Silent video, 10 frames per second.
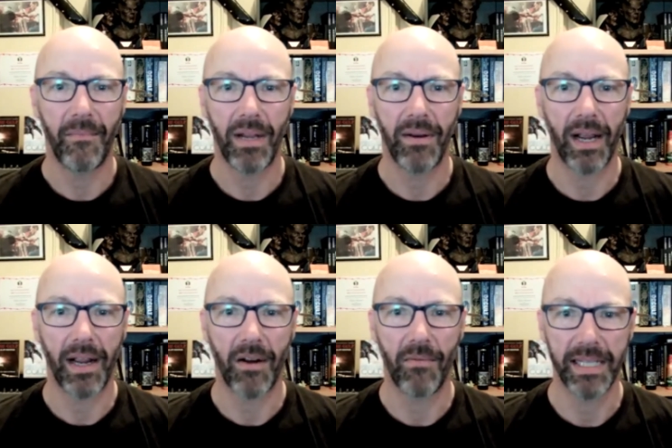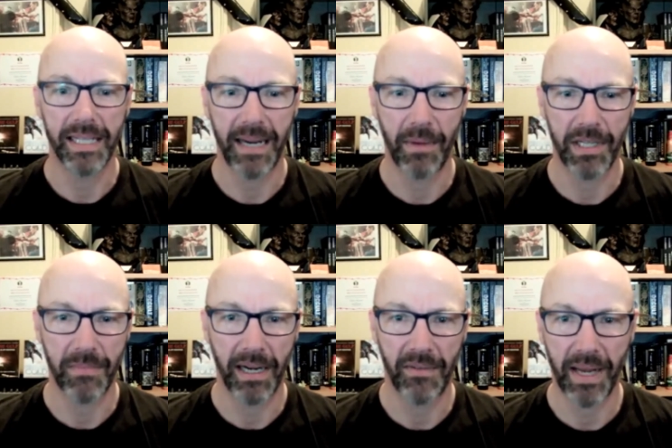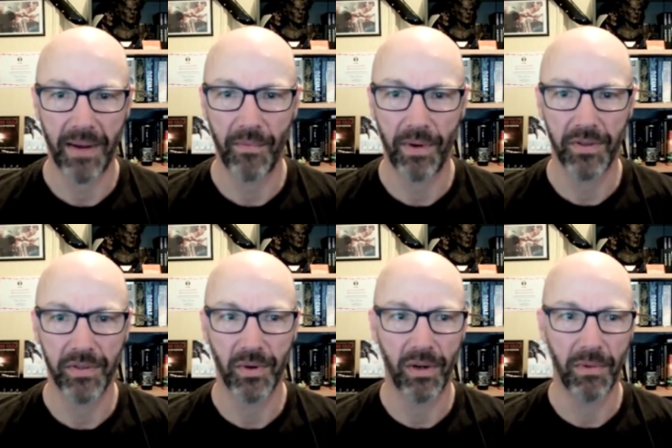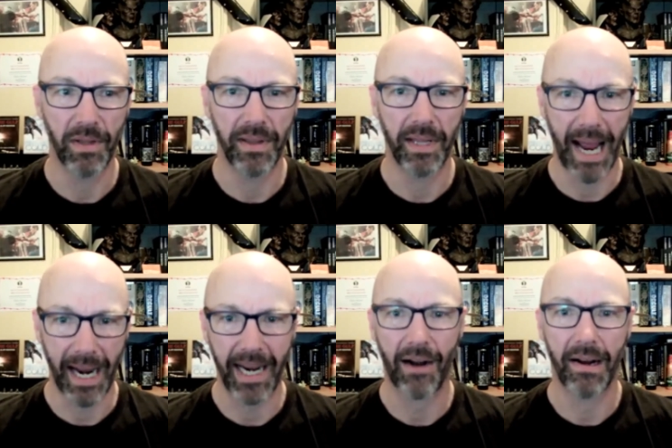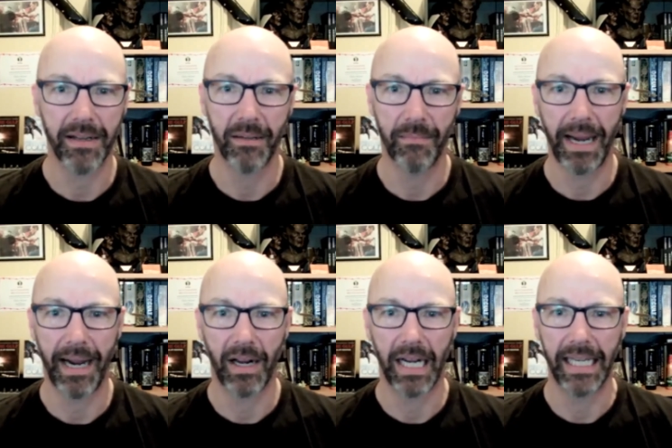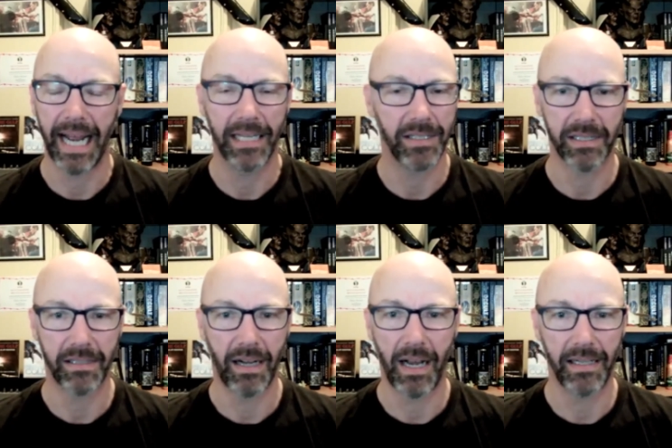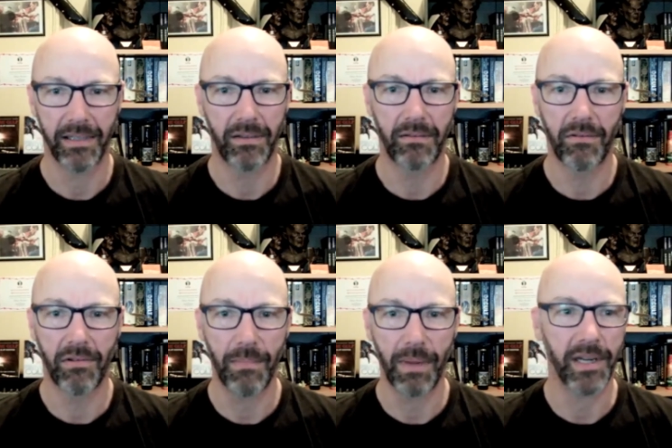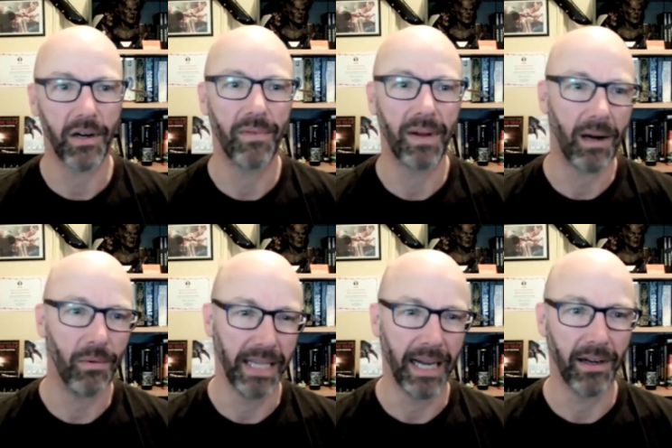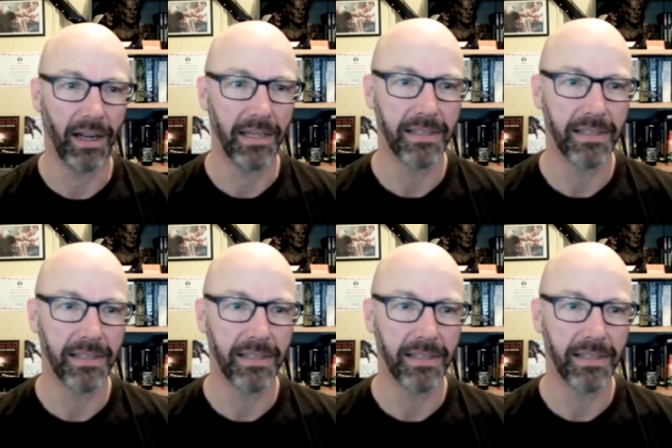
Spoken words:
And I can't really say much about it if you haven't read the story, but that character, the bad guy in that, I creep myself out with that guy.